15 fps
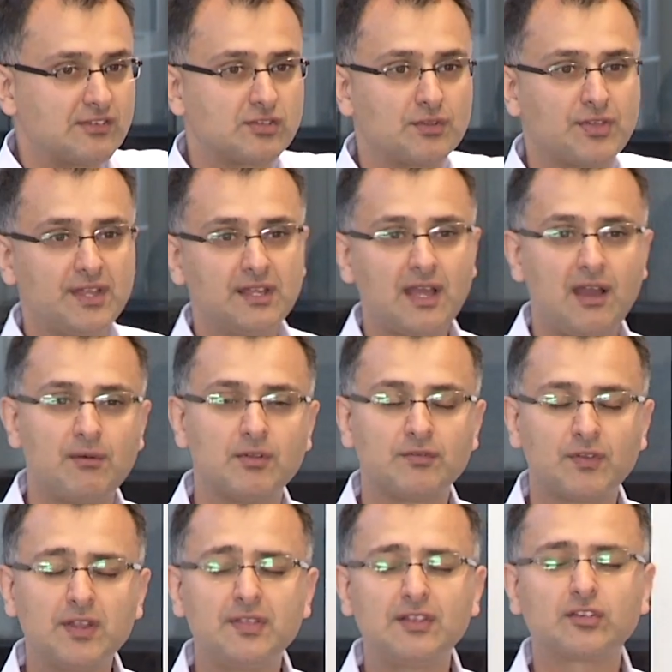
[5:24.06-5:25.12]
so think how,
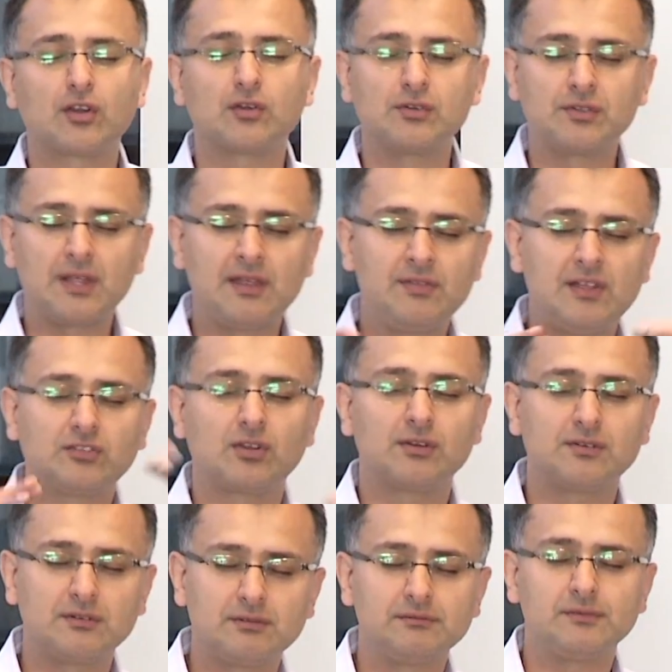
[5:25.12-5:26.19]
these are
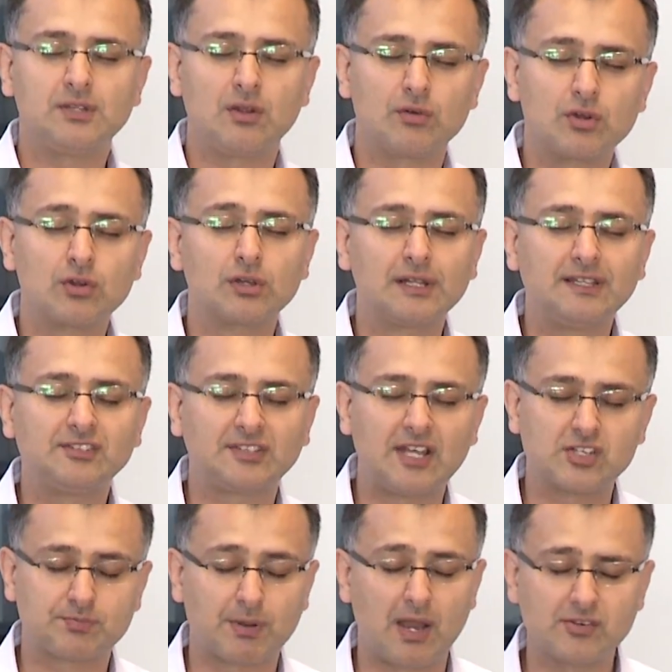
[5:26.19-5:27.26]
early
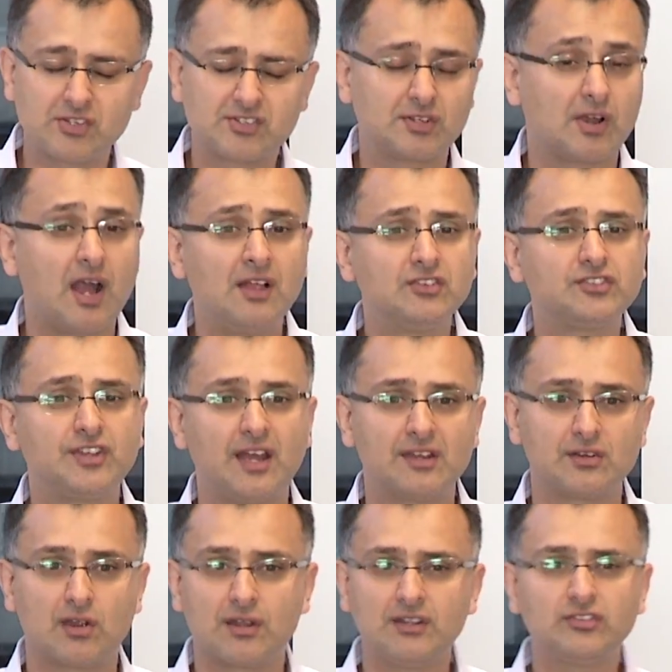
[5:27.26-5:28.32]
stage projects, they're
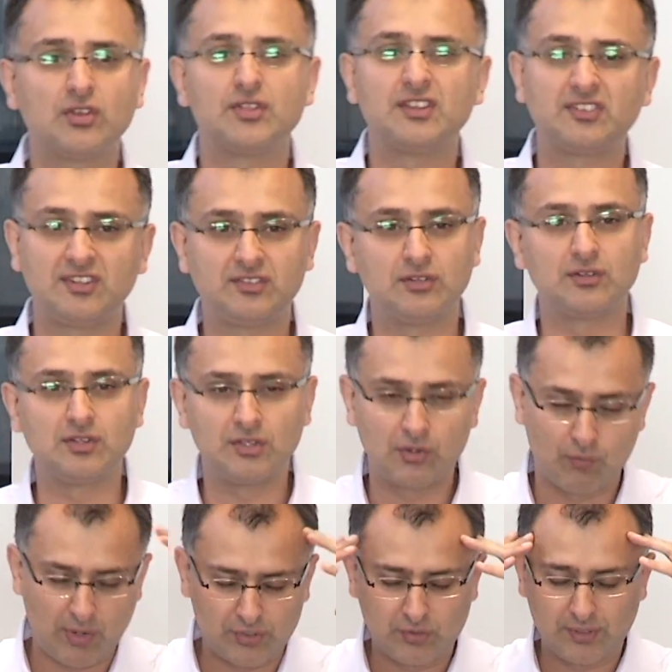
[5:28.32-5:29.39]
unsigned artists, so this is,
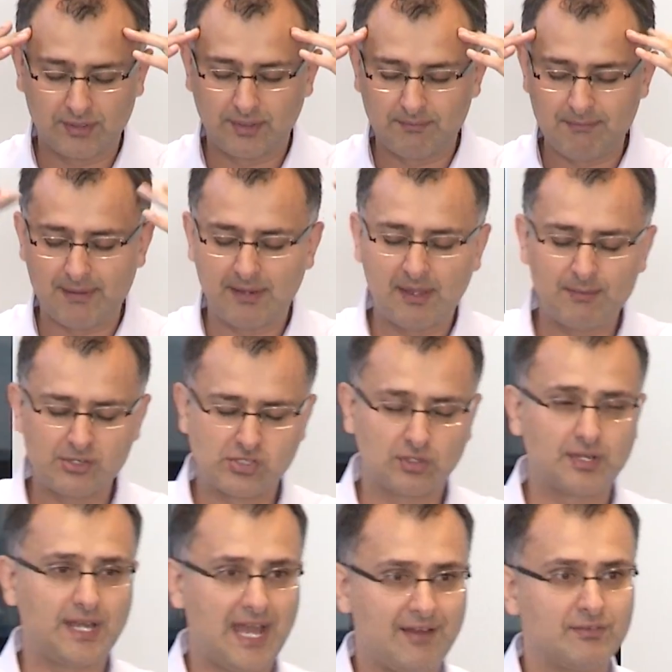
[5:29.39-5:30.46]
what the image you
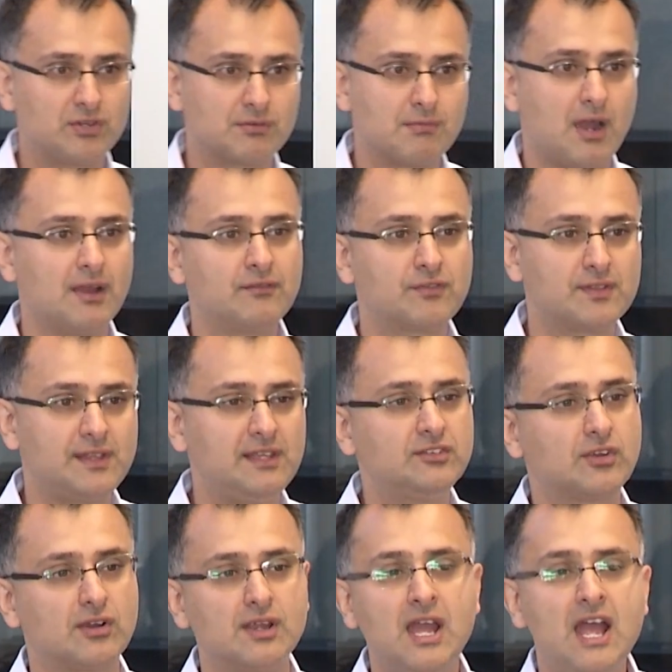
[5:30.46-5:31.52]
can have in your mind for these,
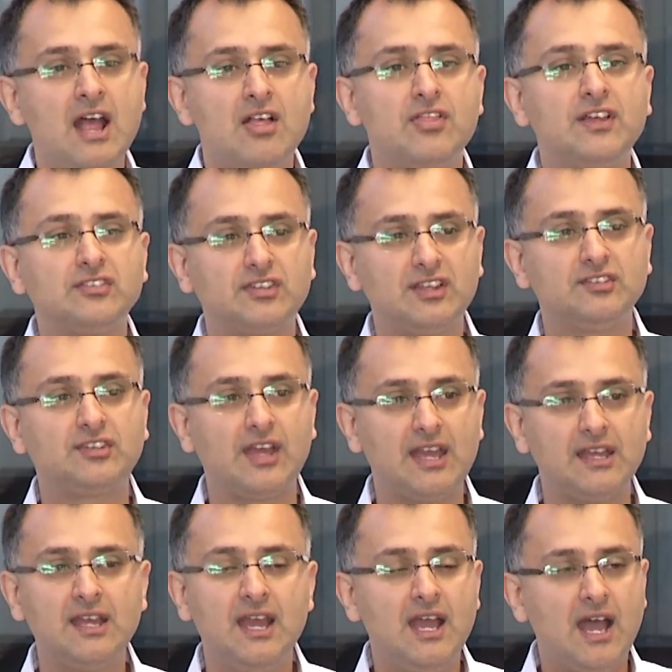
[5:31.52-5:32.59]
or this is
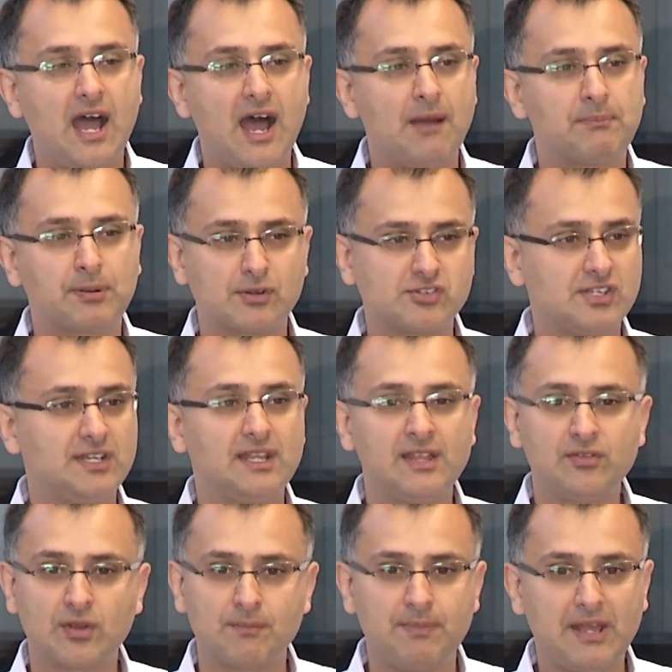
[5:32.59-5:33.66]
a person
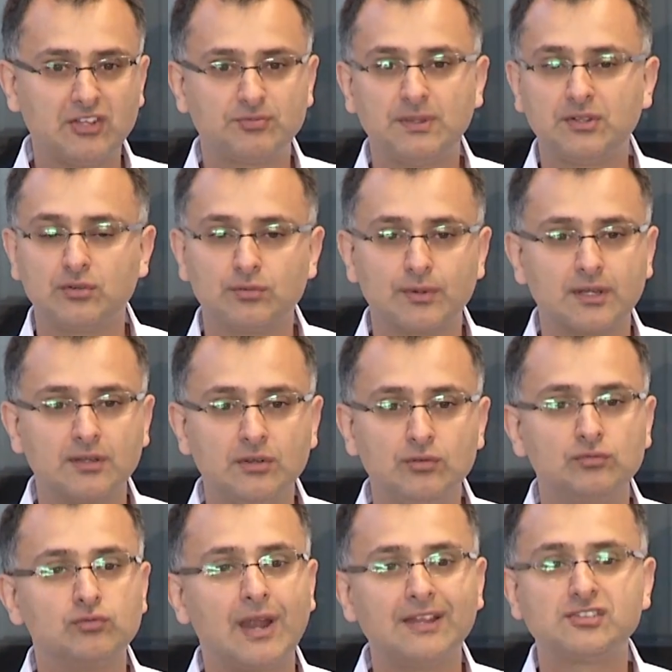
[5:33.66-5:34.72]
in their basement who
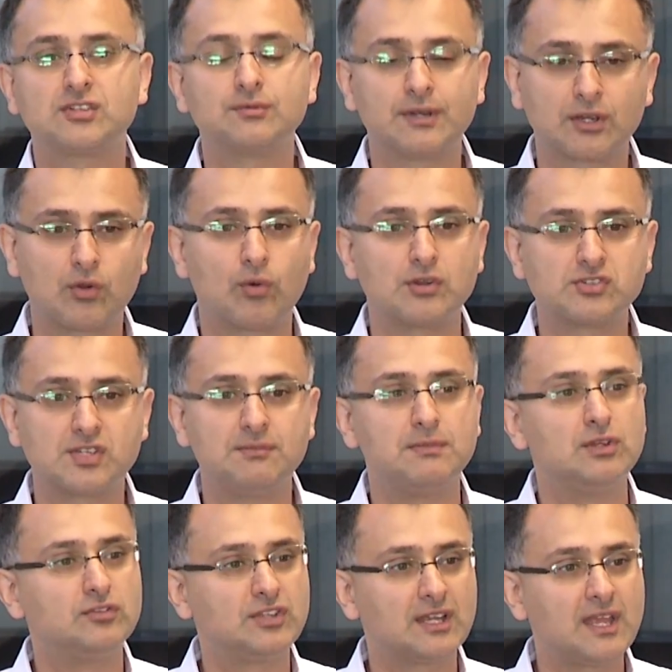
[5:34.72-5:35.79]
writes and records some
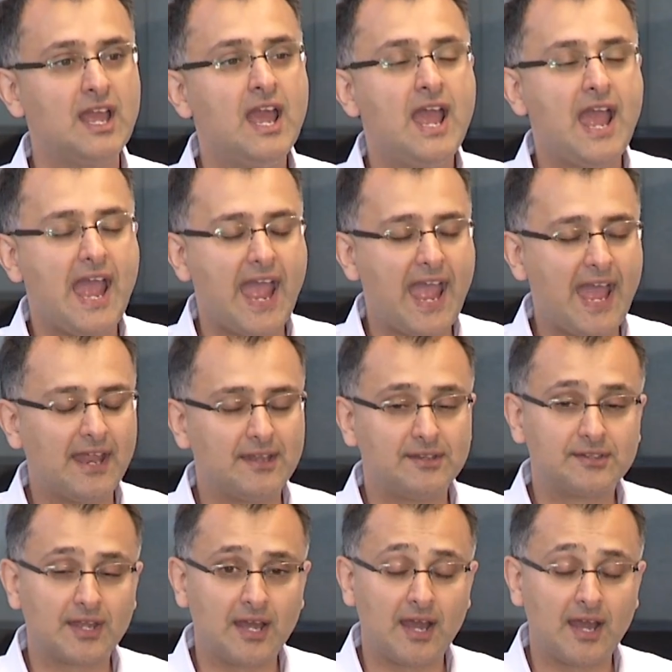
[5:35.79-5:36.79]
music and